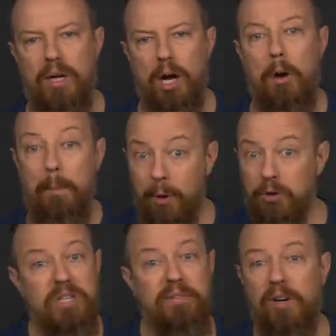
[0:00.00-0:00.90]
uh,
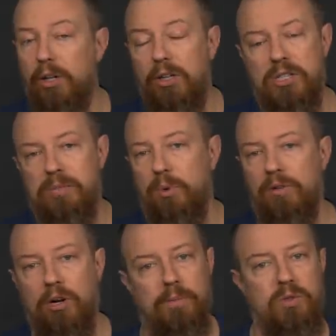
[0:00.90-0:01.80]
mostly very good supportive
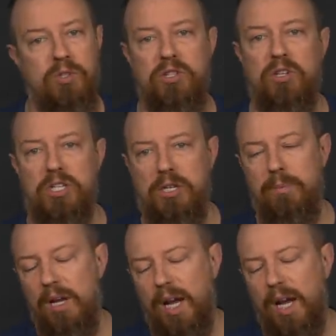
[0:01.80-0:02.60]
comments, which is awesome.